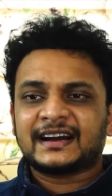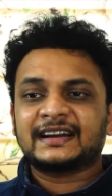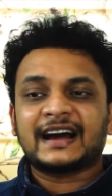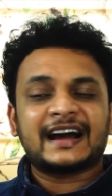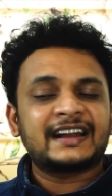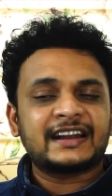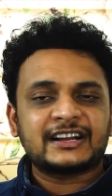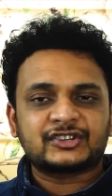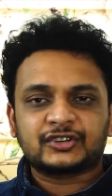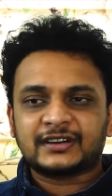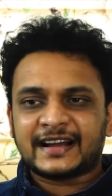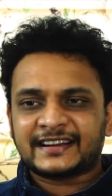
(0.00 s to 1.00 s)
and
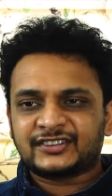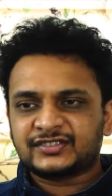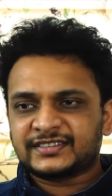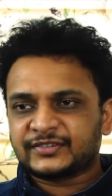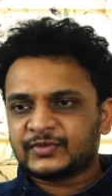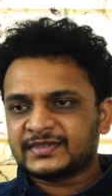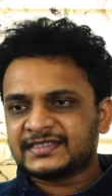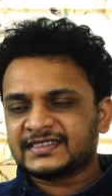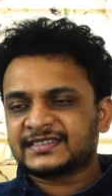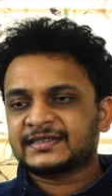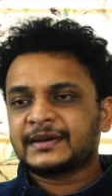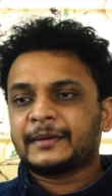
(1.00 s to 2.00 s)
unnatural action
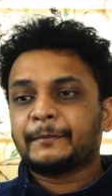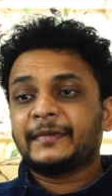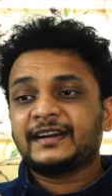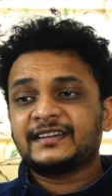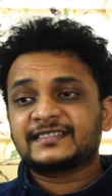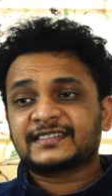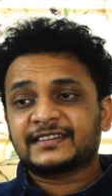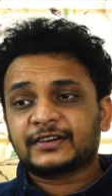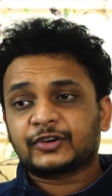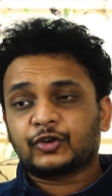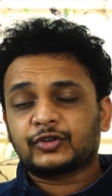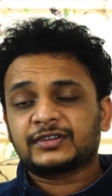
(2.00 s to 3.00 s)
sequences may
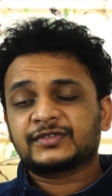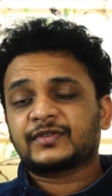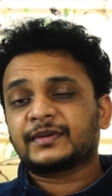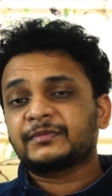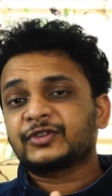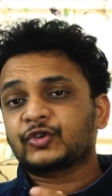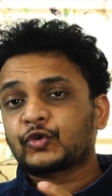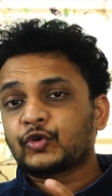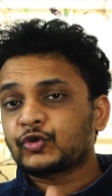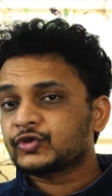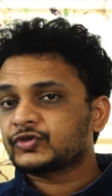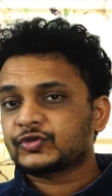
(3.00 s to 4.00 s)
disconnect audience from the
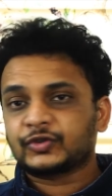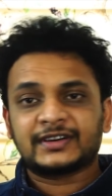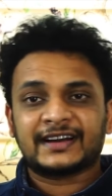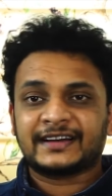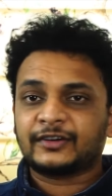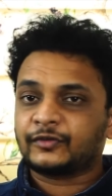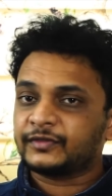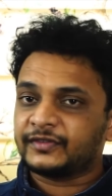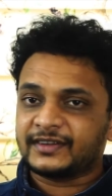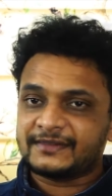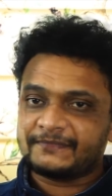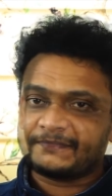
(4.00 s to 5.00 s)
core storyline of the
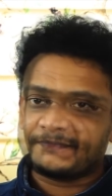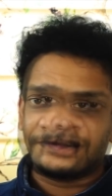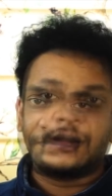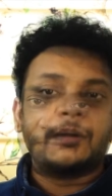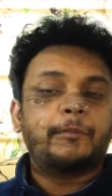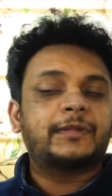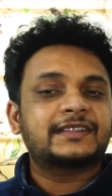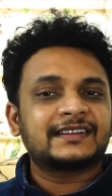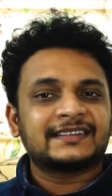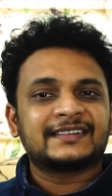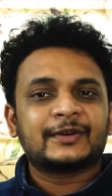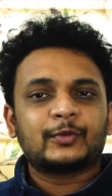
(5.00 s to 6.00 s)
film. But
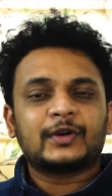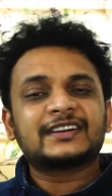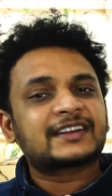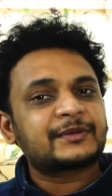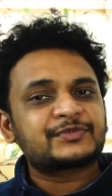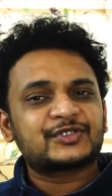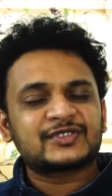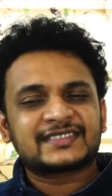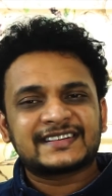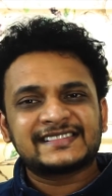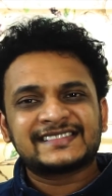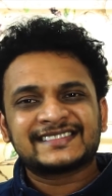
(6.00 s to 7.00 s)
then, when it comes to
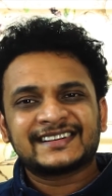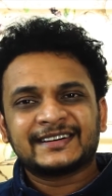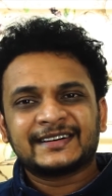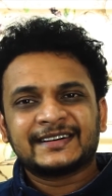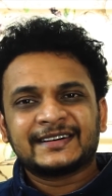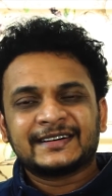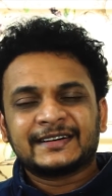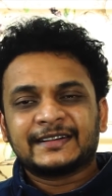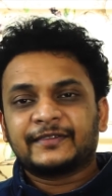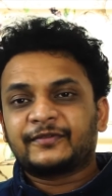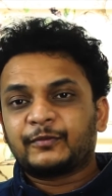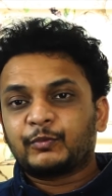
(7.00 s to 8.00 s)
skills,
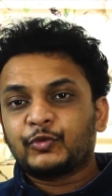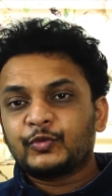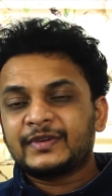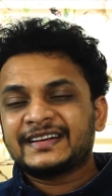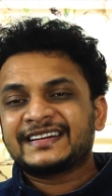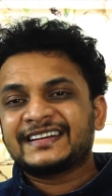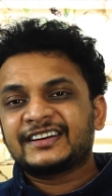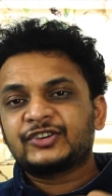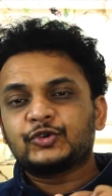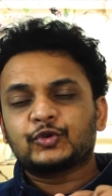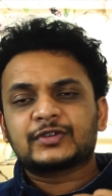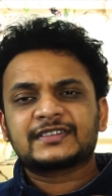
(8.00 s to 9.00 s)
the movie really
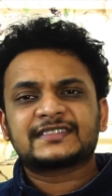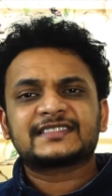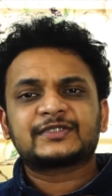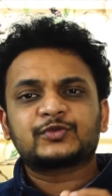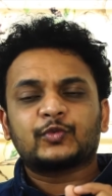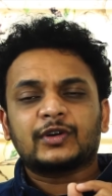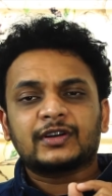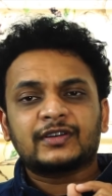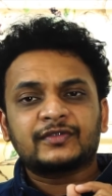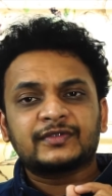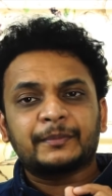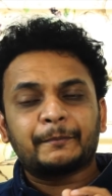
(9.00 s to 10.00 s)
showcases one
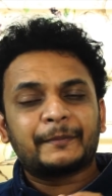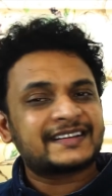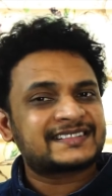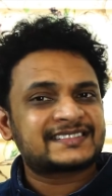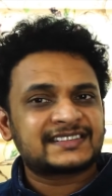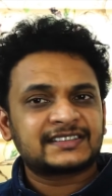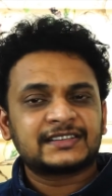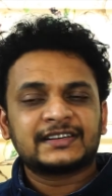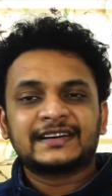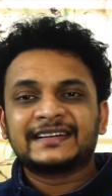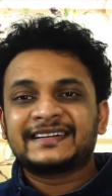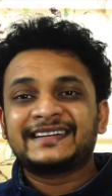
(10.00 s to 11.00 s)
of the best
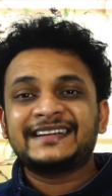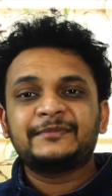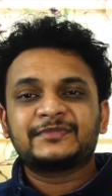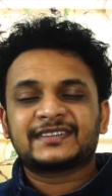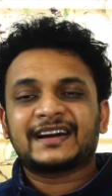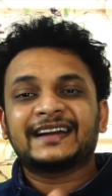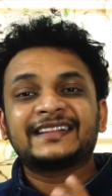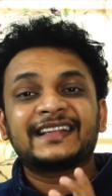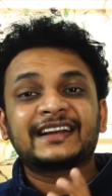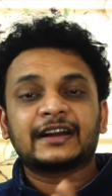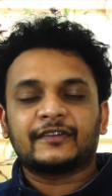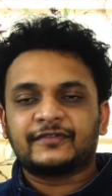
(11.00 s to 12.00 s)
teams and
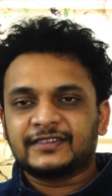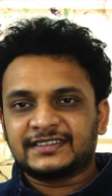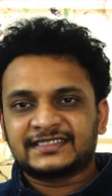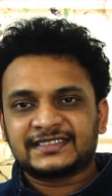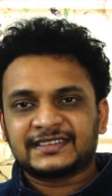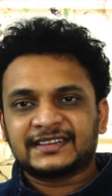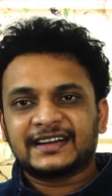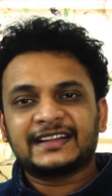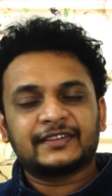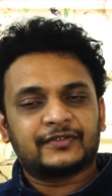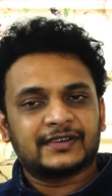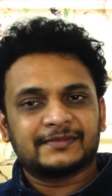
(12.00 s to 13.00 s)
their efforts
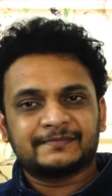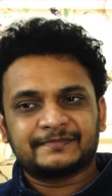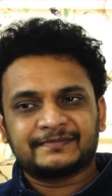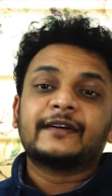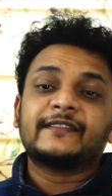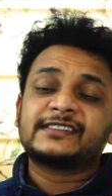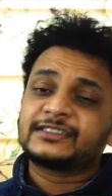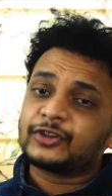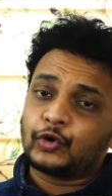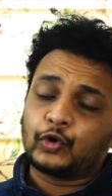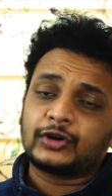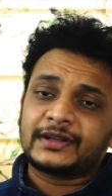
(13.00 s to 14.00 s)
in the film. Wishing the
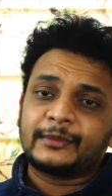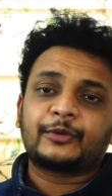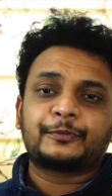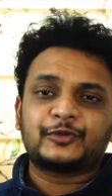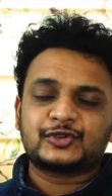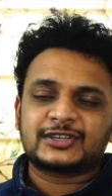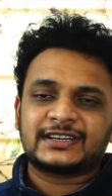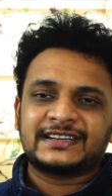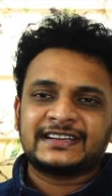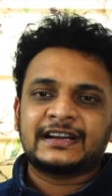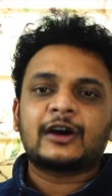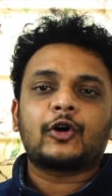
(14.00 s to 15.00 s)
whole team of
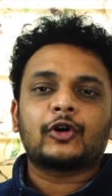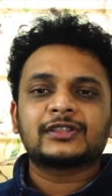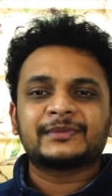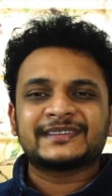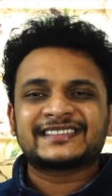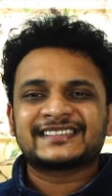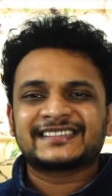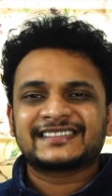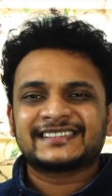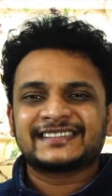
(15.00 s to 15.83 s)
Poochandi all the best.